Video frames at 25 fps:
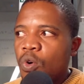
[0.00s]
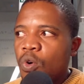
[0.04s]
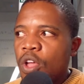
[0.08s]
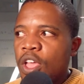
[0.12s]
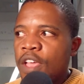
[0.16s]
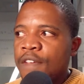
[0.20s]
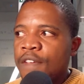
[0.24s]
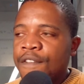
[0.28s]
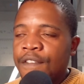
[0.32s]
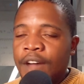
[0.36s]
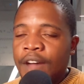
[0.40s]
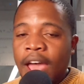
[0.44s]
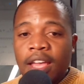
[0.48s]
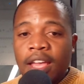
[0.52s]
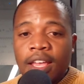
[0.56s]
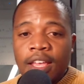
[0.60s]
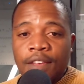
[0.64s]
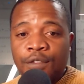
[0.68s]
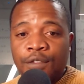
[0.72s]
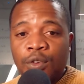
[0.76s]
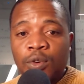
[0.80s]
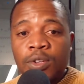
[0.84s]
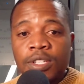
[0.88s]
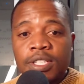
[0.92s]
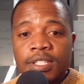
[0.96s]

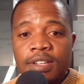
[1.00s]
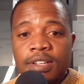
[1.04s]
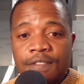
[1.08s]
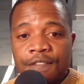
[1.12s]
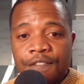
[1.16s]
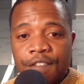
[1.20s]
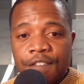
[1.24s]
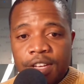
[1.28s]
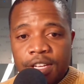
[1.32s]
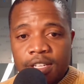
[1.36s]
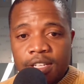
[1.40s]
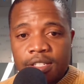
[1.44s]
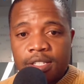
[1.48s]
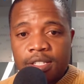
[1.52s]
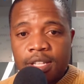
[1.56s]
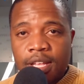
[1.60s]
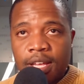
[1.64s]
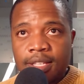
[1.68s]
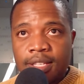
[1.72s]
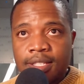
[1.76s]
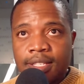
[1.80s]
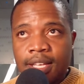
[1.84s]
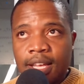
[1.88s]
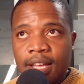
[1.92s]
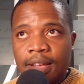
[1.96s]
if you didn't finish the
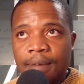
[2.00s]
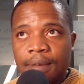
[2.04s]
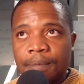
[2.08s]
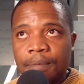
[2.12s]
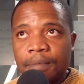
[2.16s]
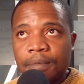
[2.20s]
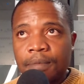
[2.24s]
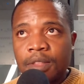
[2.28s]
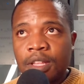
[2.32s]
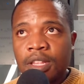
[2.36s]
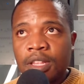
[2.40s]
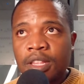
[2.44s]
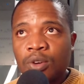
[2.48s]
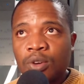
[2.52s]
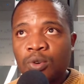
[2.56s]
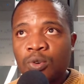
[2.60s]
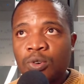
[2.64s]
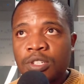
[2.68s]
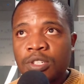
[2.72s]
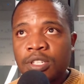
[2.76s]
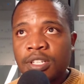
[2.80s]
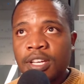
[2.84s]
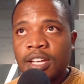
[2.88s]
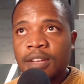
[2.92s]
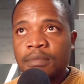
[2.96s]
exam, then the
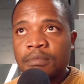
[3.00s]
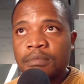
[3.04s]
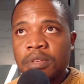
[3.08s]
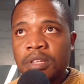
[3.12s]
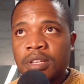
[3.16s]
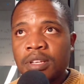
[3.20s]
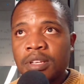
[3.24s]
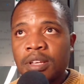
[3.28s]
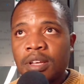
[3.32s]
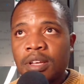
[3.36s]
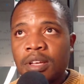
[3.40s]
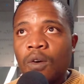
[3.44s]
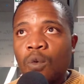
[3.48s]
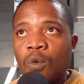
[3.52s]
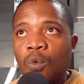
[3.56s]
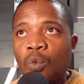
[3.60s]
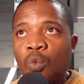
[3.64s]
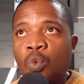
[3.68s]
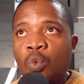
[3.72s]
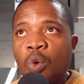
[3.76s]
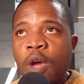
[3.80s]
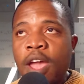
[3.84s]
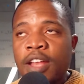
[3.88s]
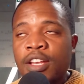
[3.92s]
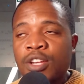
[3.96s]
question can be,
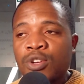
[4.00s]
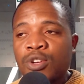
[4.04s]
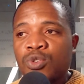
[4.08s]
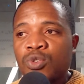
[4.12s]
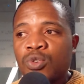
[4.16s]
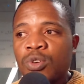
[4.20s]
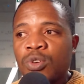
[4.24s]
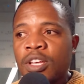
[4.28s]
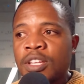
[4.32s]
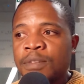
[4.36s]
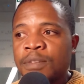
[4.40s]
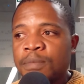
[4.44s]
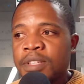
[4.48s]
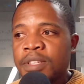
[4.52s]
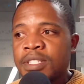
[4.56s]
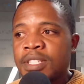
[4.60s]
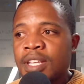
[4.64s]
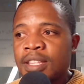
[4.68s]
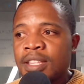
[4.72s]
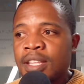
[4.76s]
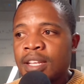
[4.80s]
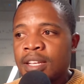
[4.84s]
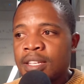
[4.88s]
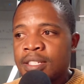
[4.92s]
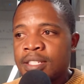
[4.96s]
where did you, it means
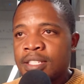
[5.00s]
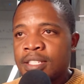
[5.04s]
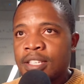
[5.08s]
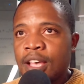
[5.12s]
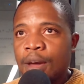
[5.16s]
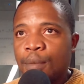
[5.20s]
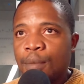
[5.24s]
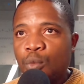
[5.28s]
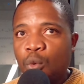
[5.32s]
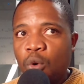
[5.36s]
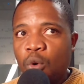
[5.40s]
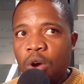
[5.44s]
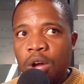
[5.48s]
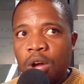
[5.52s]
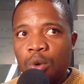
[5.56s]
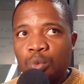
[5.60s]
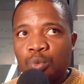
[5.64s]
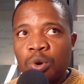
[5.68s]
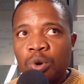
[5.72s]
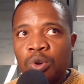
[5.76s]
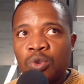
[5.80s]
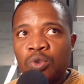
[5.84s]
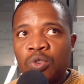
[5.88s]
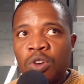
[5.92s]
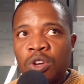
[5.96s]
that there is somewhere
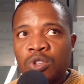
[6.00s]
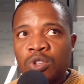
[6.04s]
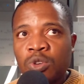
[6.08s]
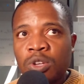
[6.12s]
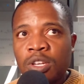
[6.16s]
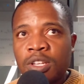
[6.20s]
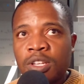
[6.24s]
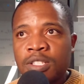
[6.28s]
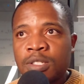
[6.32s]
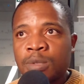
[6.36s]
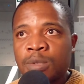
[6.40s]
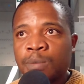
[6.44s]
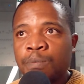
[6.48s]
where you actually